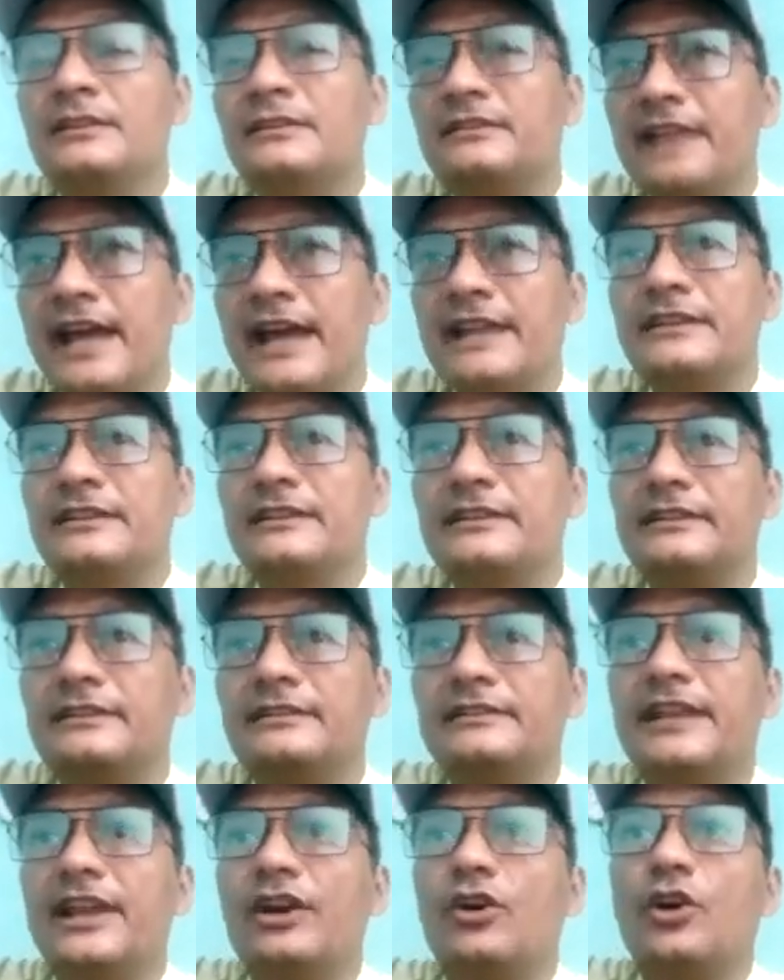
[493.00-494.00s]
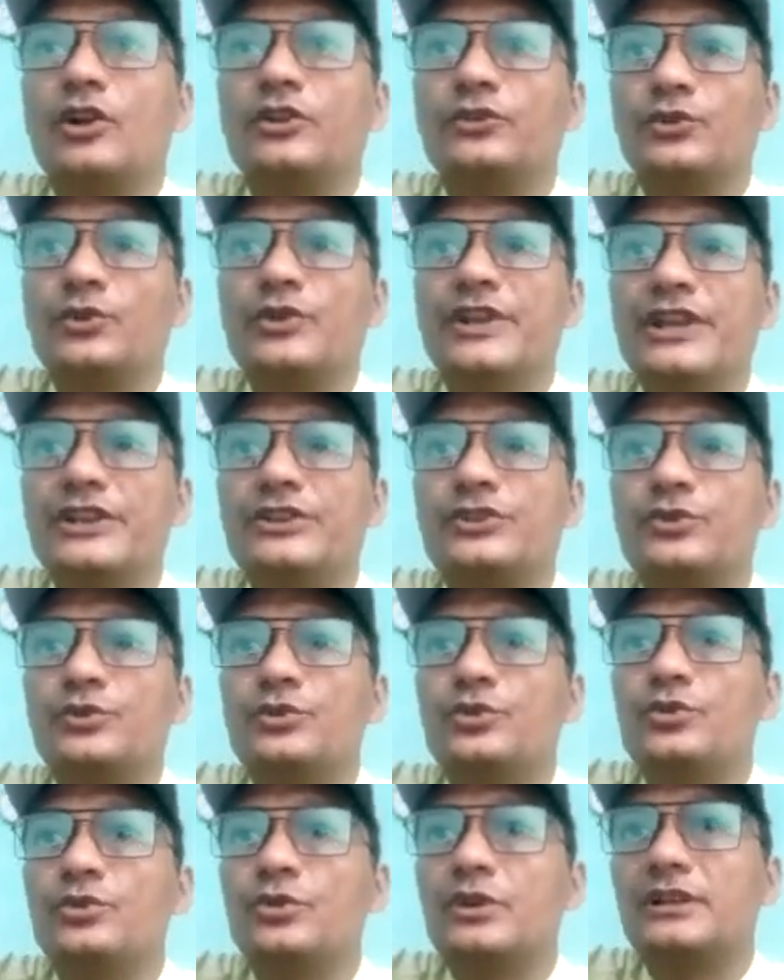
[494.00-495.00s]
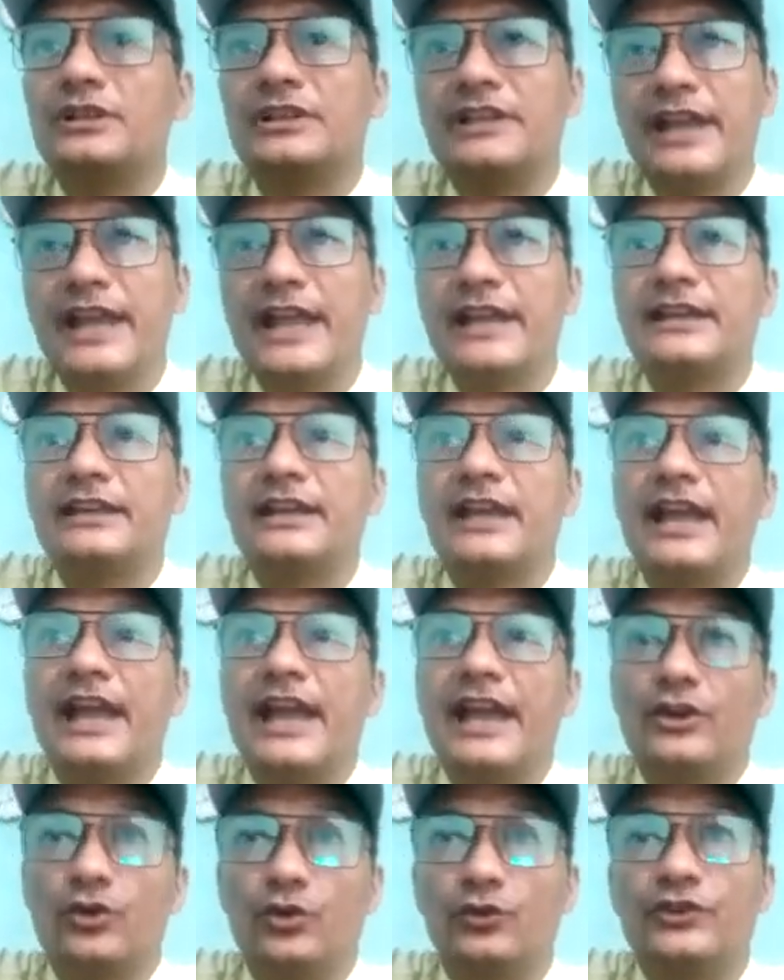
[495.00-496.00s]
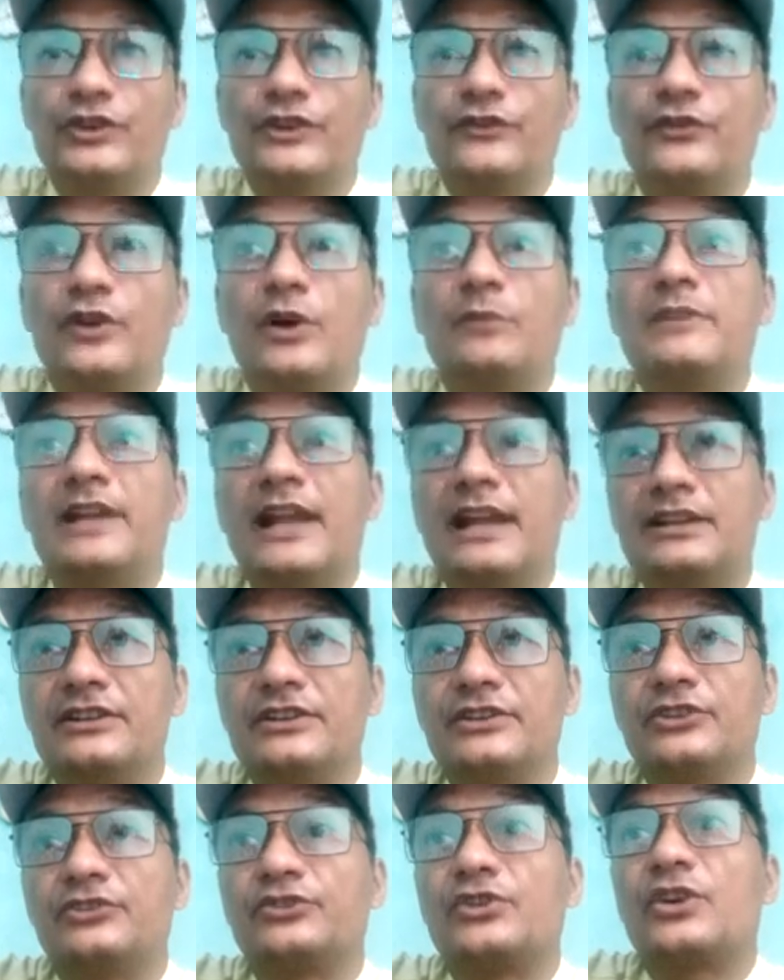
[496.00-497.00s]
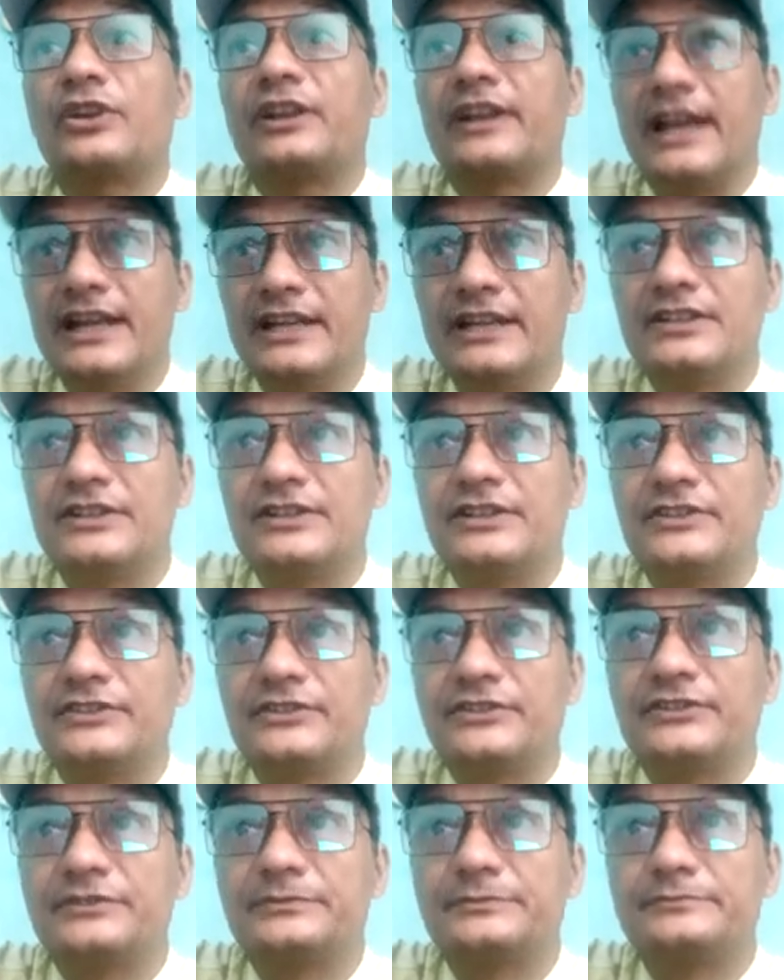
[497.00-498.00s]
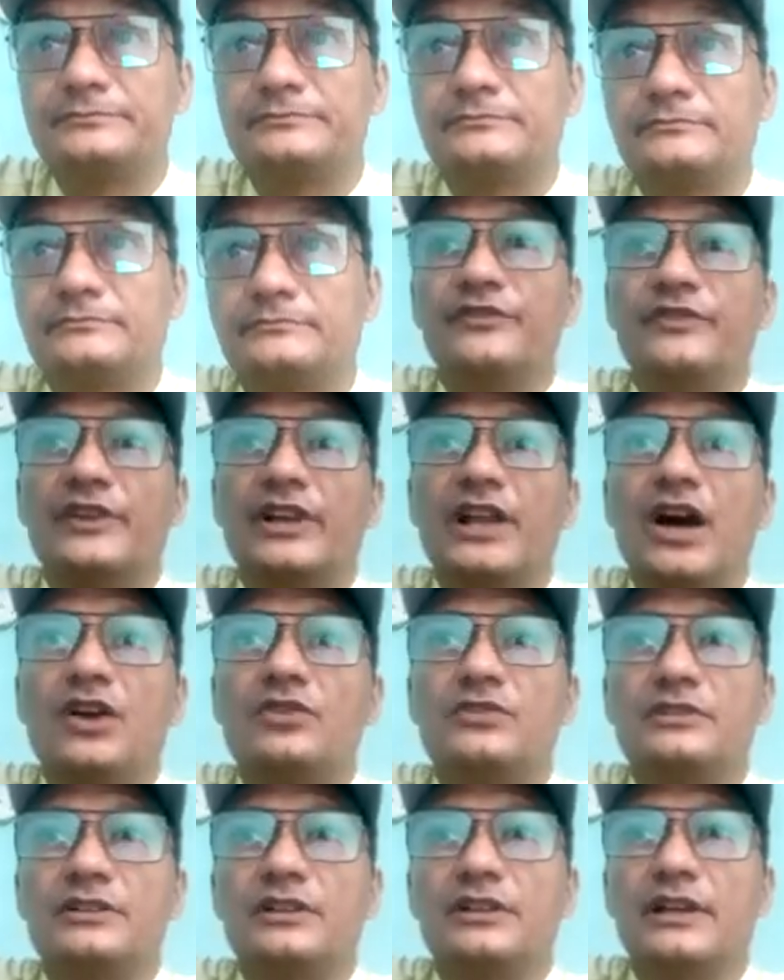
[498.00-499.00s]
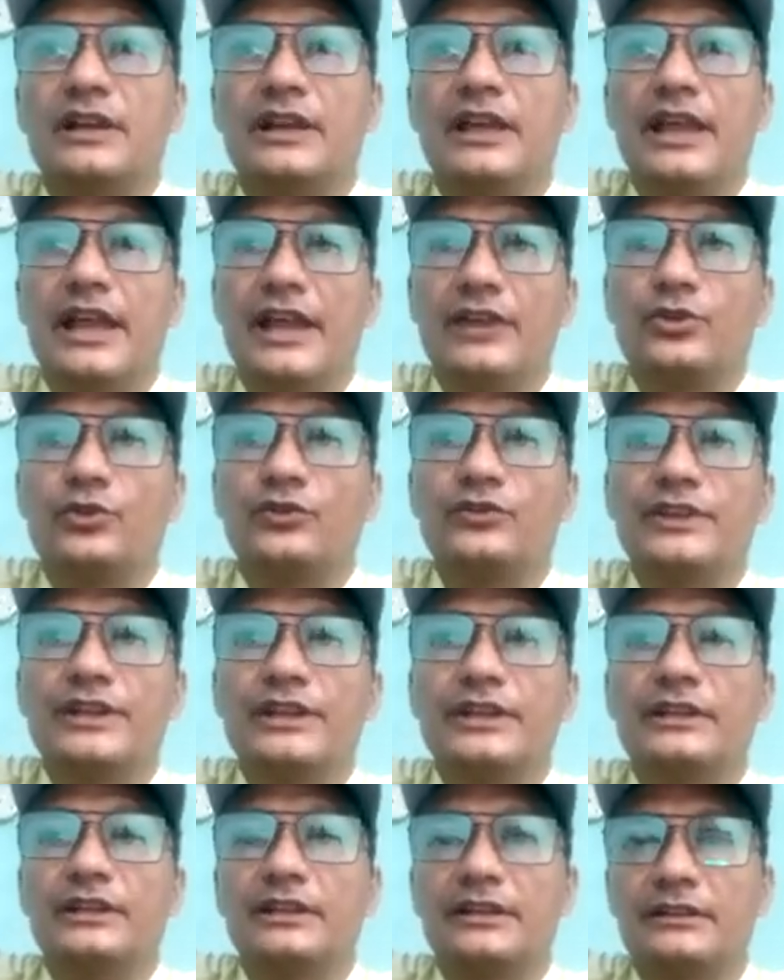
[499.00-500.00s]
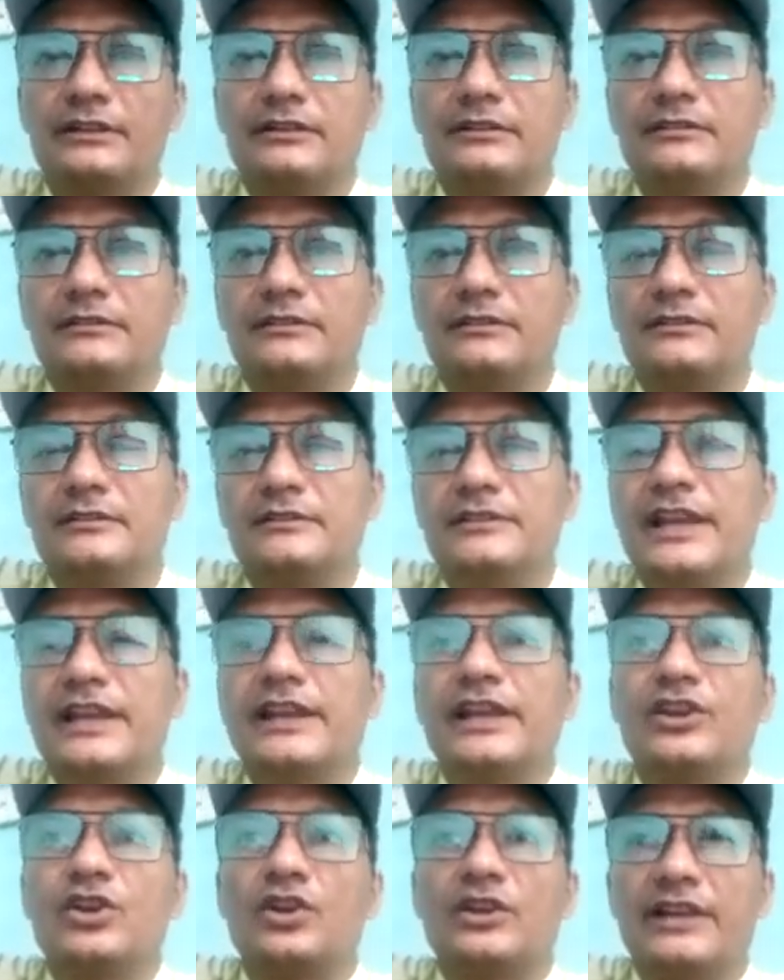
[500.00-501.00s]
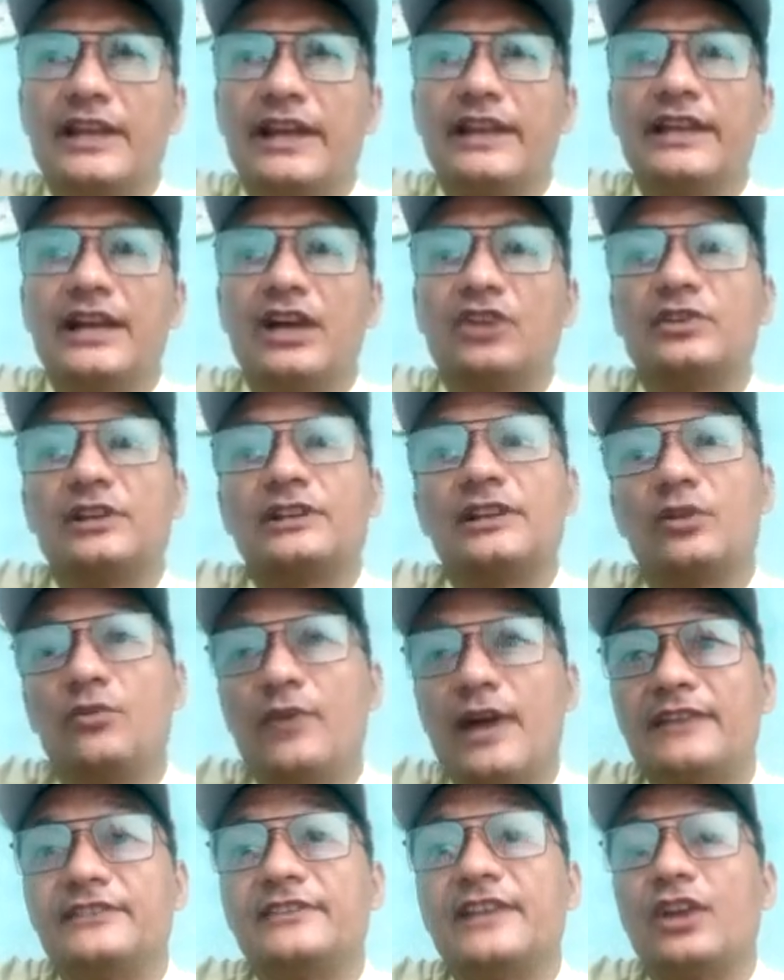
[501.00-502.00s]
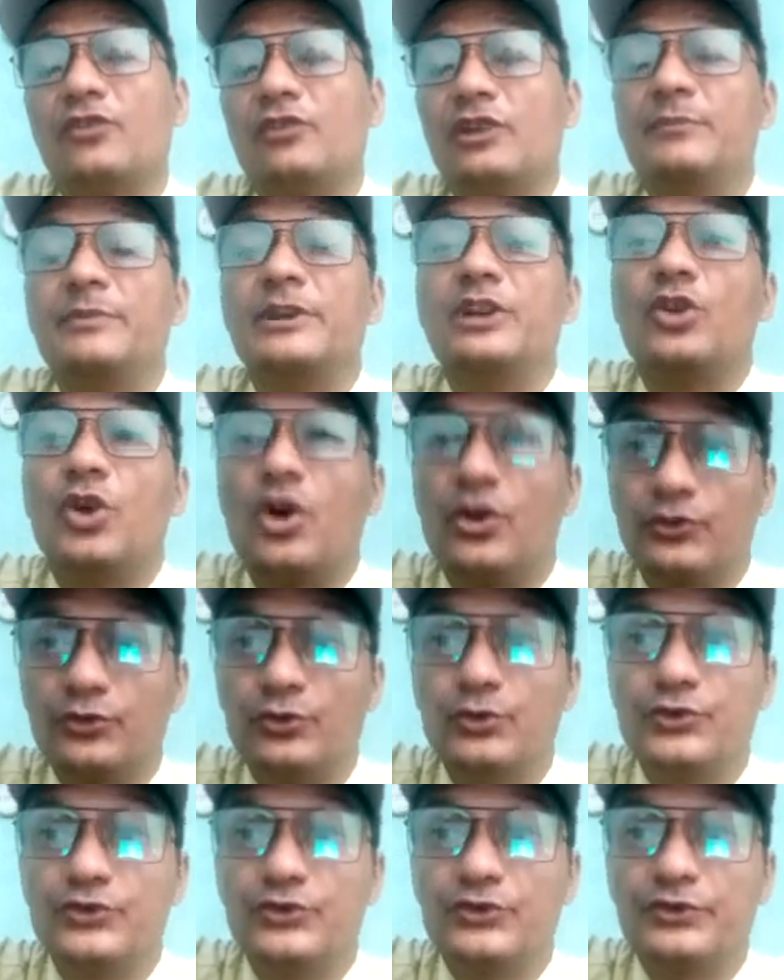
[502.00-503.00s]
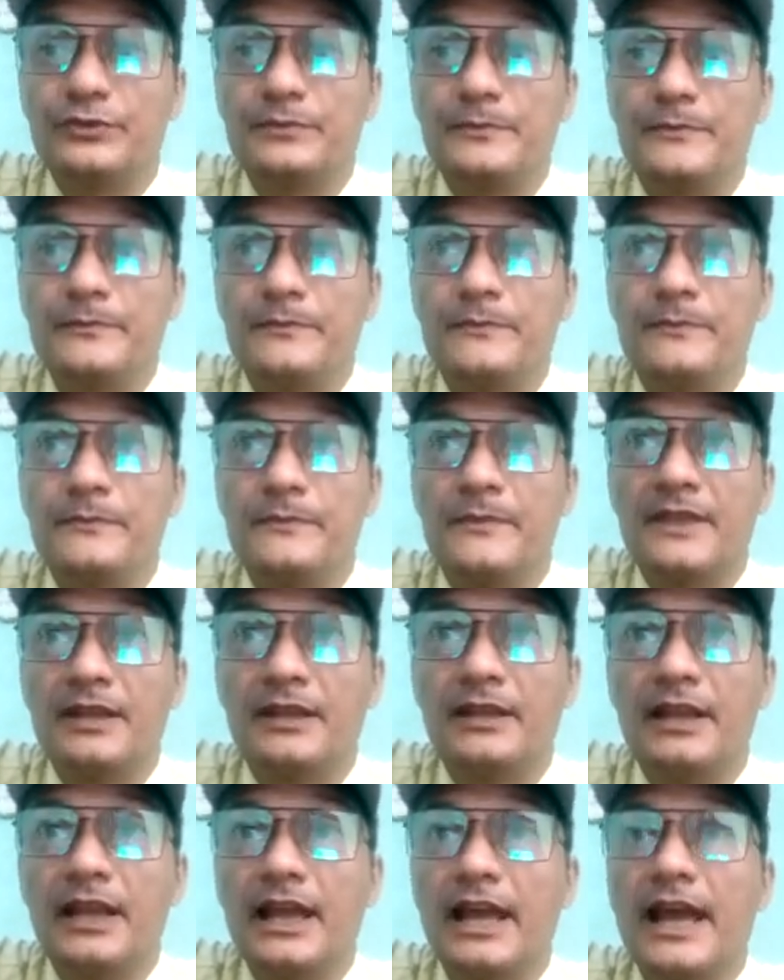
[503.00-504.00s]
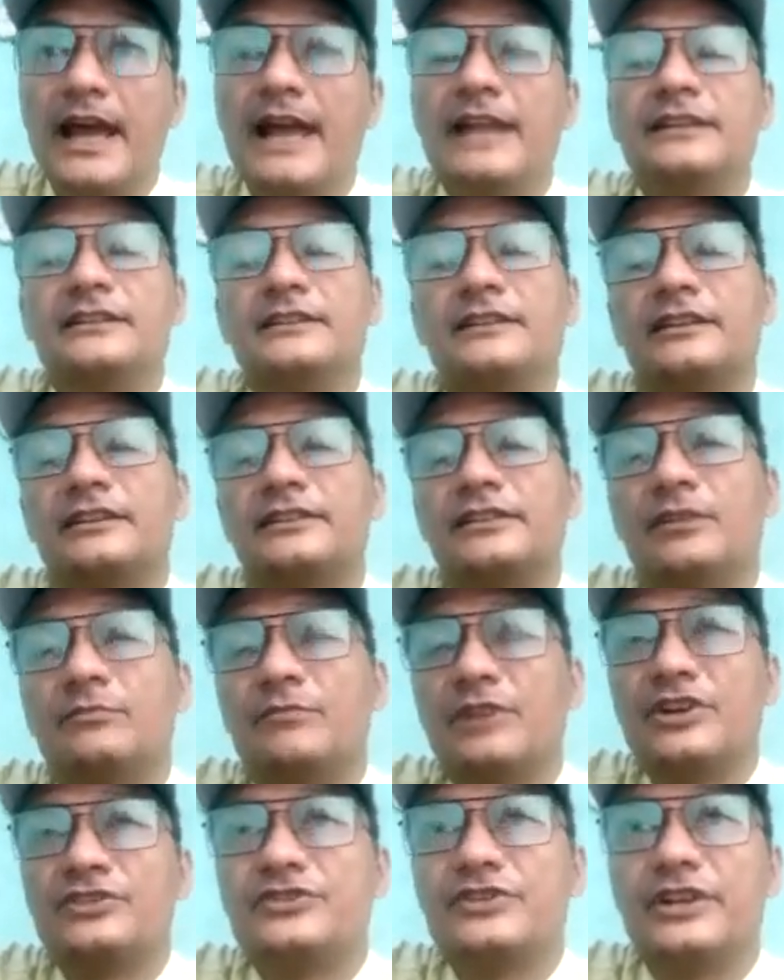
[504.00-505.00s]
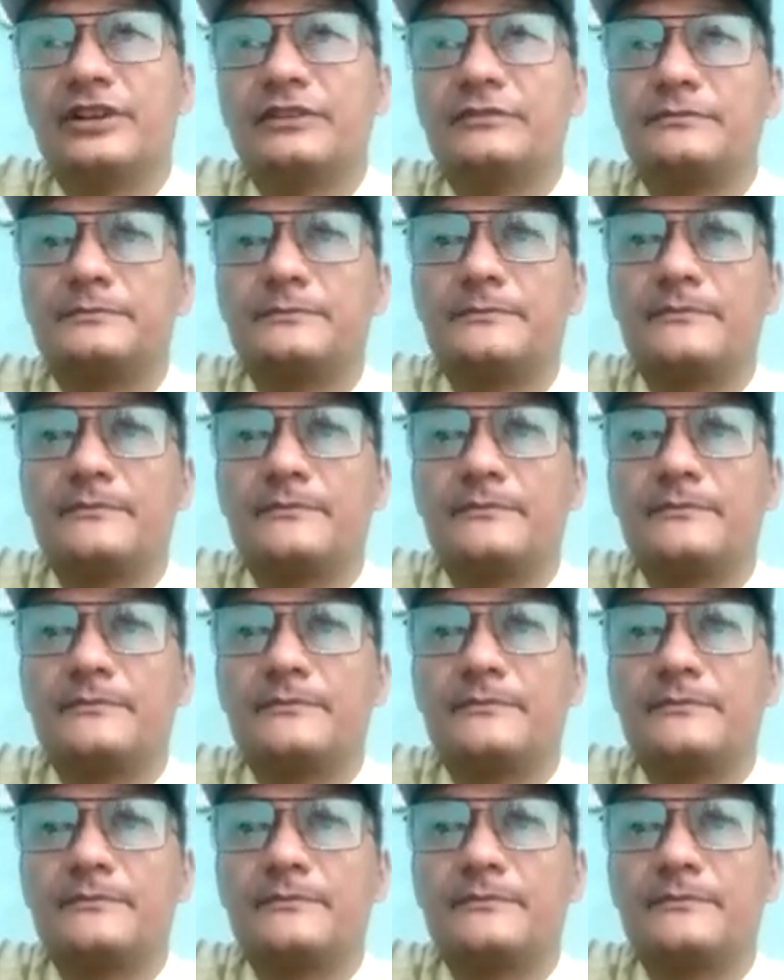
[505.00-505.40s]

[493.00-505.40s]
Then they also need to take NOC from lenders or creditors. Without NOC, they cannot carry out, otherwise there will be lawsuits and the merger